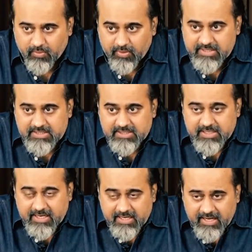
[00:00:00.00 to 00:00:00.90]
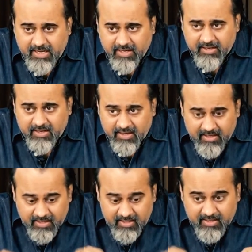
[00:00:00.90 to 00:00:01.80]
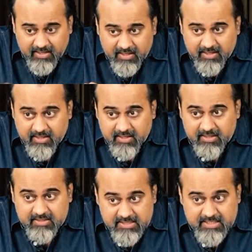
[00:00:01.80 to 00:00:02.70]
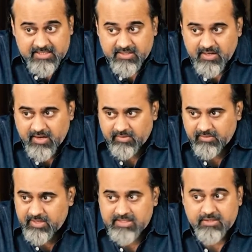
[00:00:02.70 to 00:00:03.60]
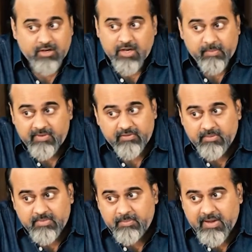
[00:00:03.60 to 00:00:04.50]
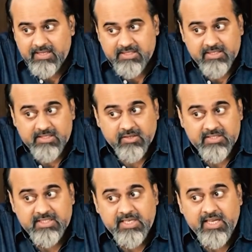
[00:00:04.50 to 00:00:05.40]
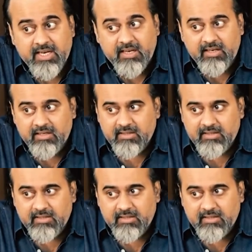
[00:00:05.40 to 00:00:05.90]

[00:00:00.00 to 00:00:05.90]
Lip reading: Originating just now. It is not coming from the past. It is not stale.